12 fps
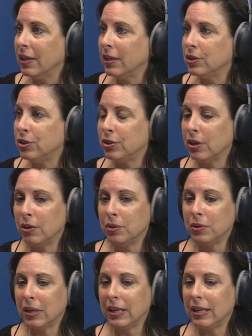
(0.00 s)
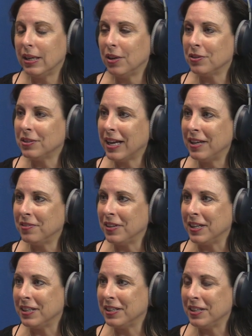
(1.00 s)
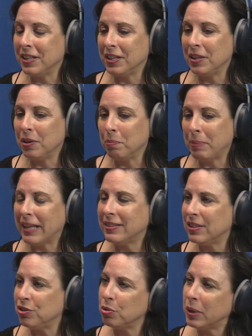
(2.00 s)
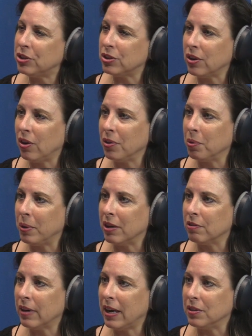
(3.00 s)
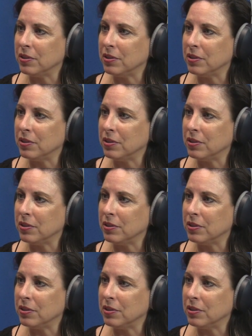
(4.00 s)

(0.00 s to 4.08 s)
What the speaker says: So, you know, it's kind of like, you know, a bad situation all the way around.